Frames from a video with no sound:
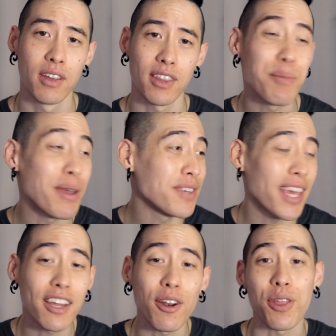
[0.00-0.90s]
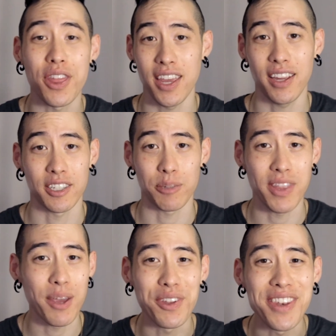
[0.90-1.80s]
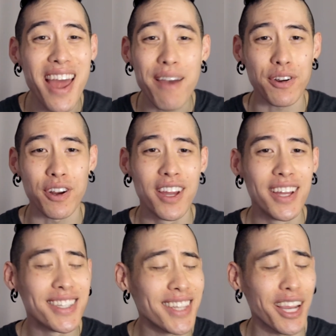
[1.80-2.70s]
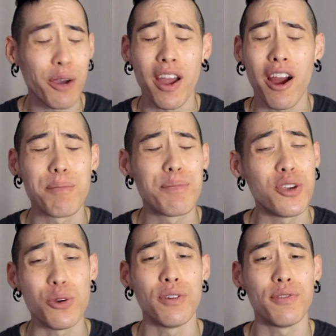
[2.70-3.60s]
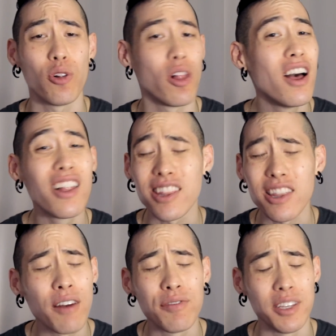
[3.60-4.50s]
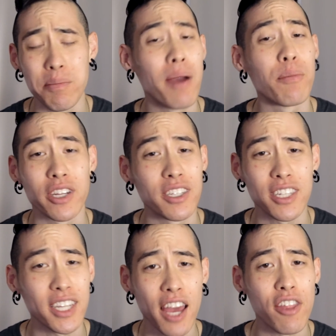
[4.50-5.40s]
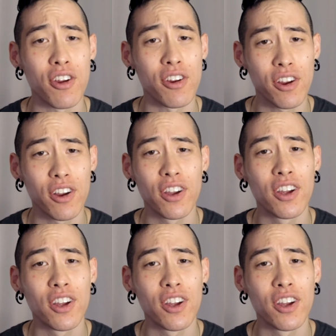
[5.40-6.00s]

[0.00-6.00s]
They may have taken our things, but they will never take away our beautiful, lovely memories together."